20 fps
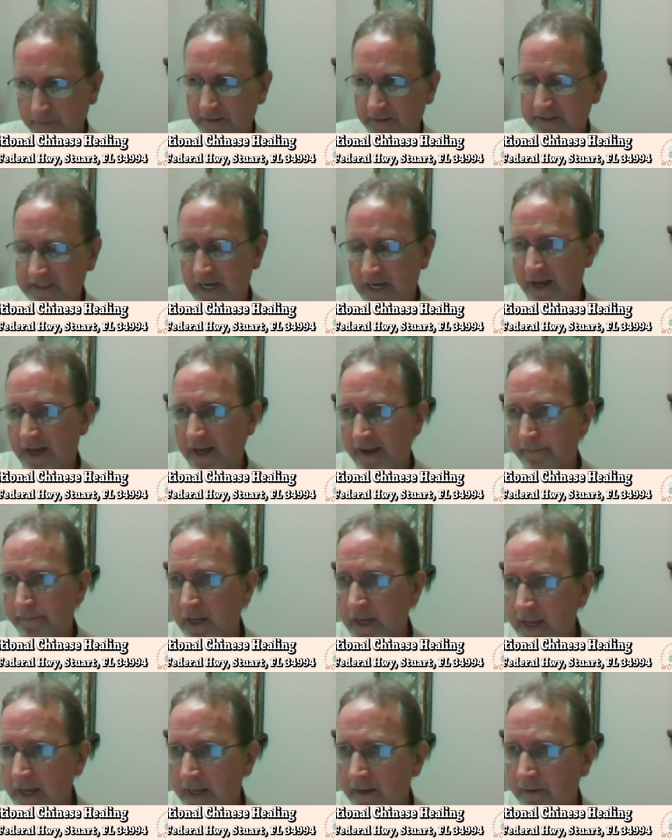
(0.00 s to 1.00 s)
the time
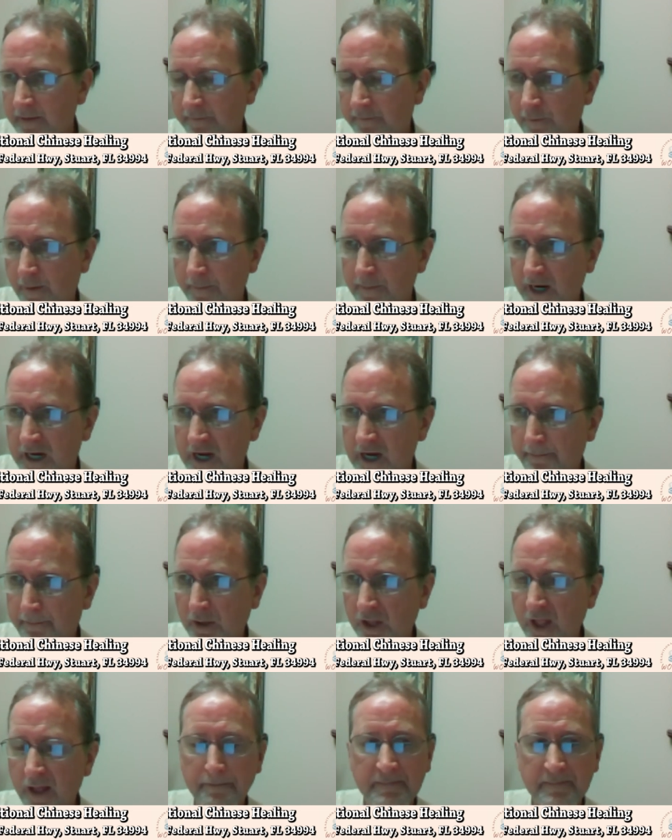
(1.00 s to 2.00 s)
from a
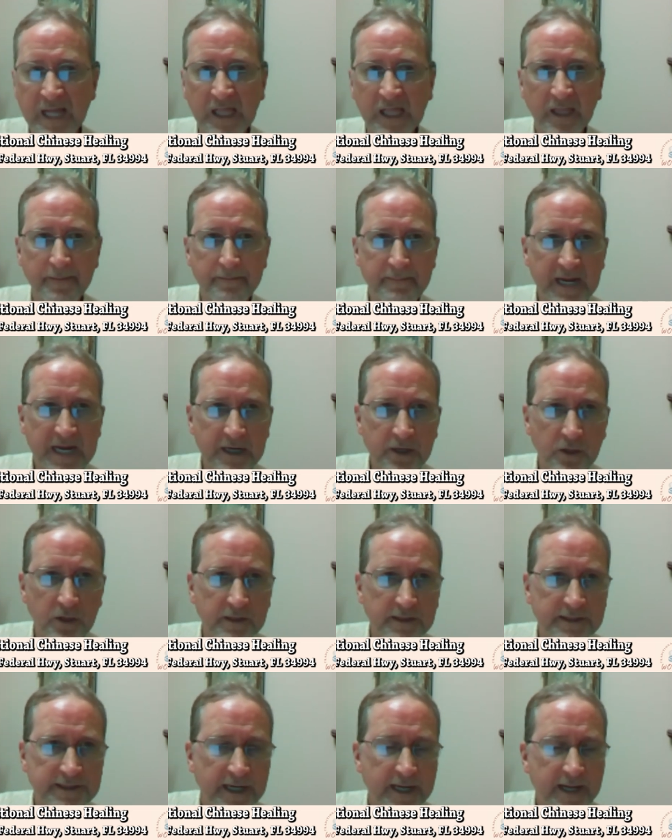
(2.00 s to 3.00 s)
couple of
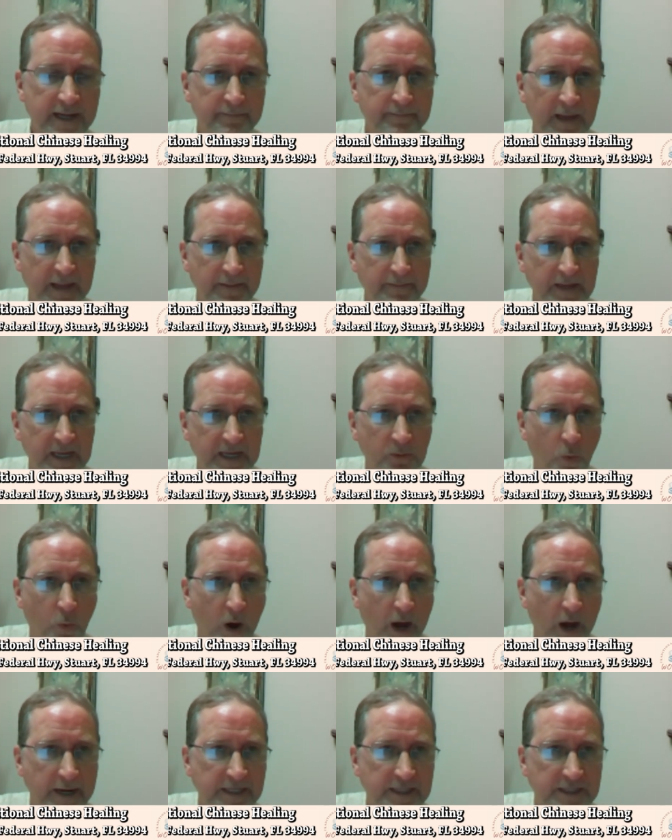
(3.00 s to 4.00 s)
millimeters, maybe
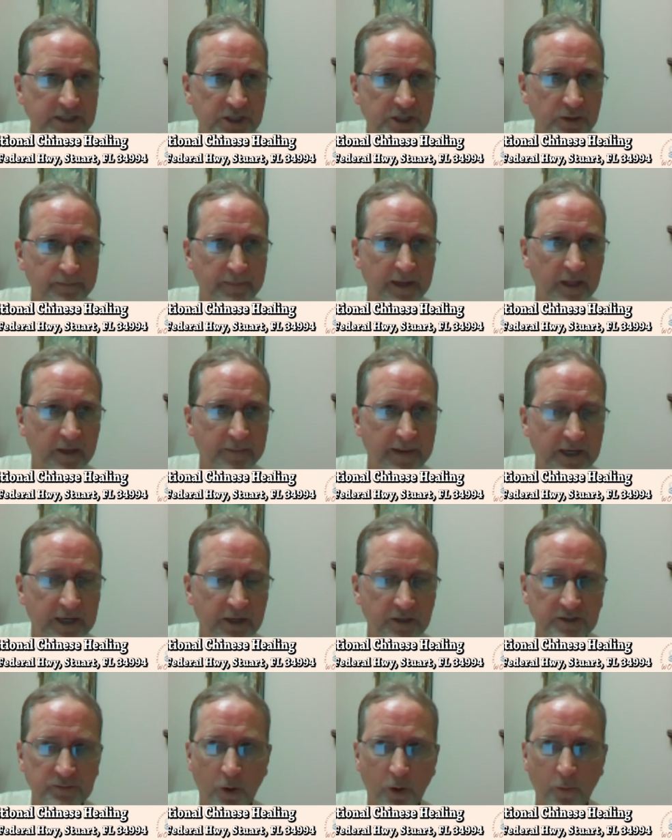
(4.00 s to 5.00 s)
one to two
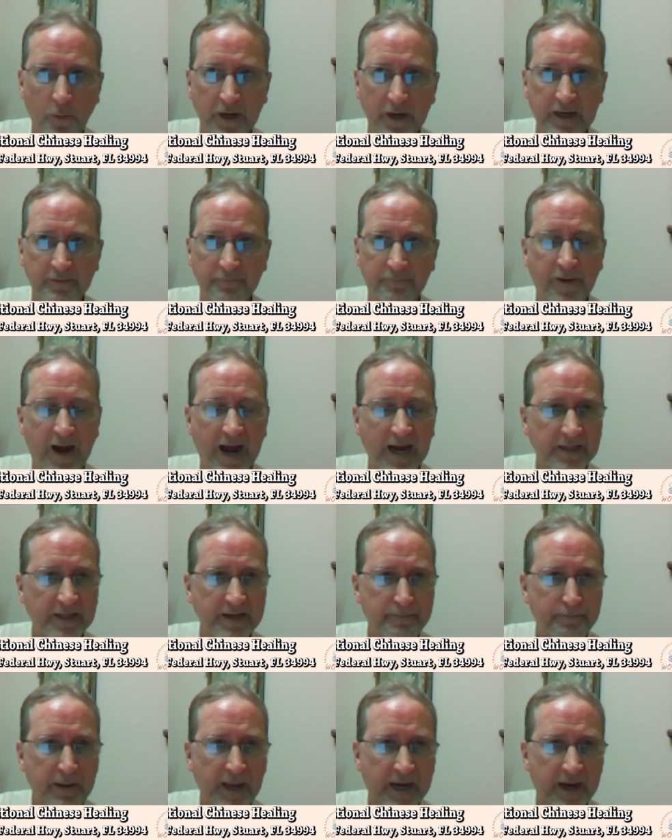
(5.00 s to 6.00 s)
millimeters, where we can finally
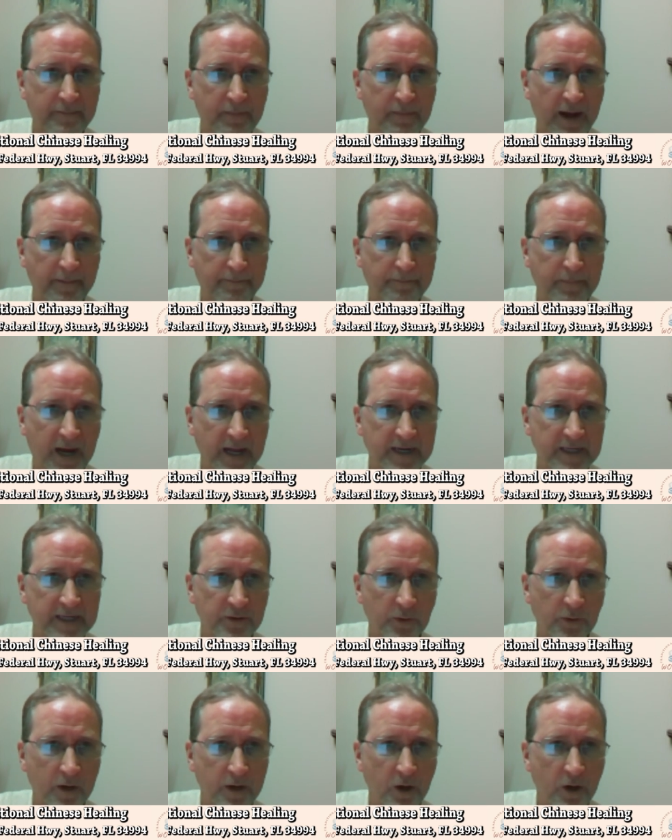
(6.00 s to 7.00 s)
pick them up on
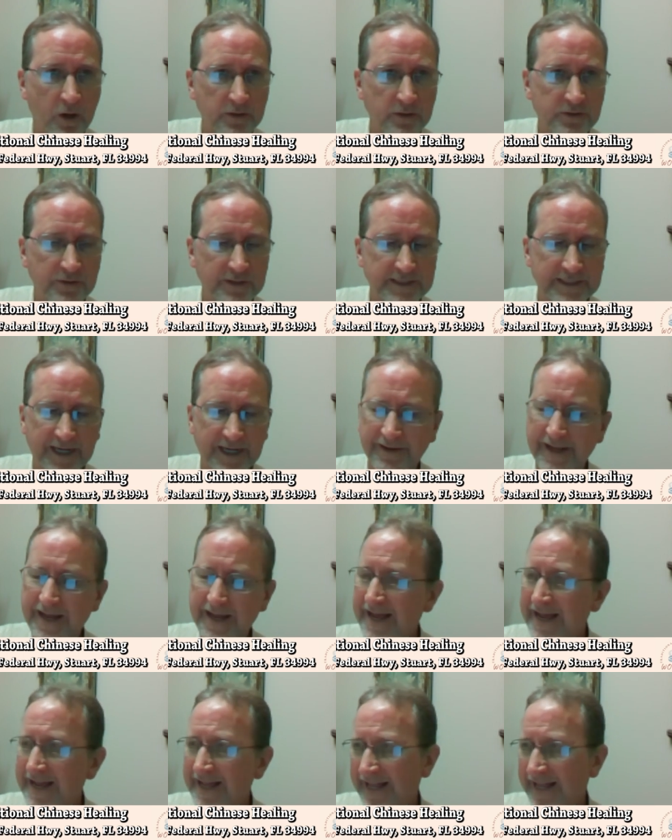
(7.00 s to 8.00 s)
either an ultrasound.
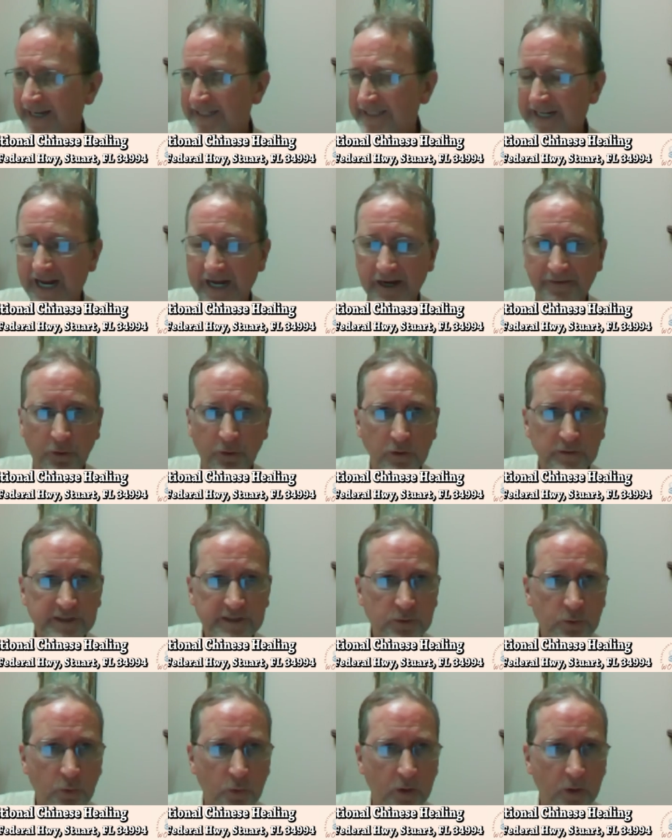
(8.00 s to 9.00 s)
That's kind of old
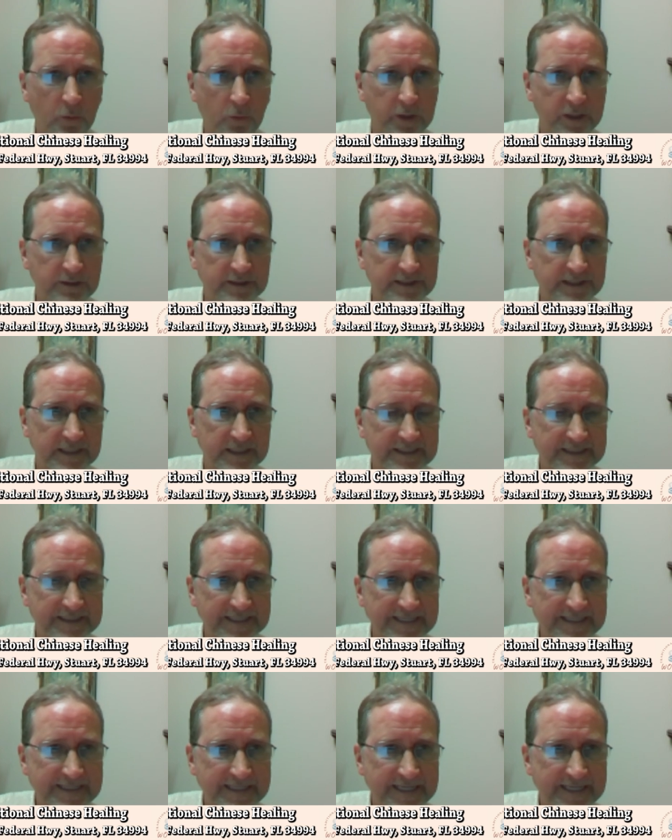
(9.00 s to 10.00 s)
school. We're using
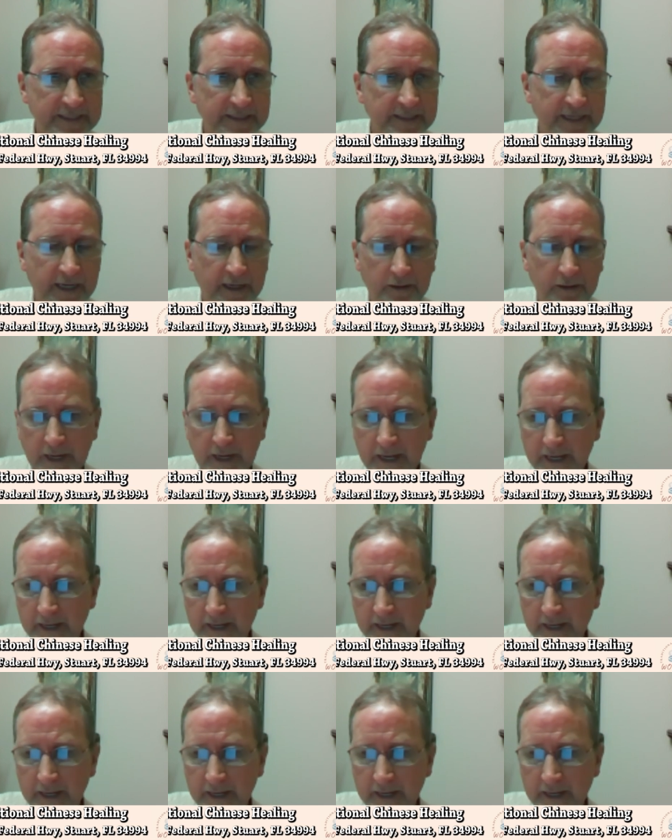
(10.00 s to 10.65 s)
CT now.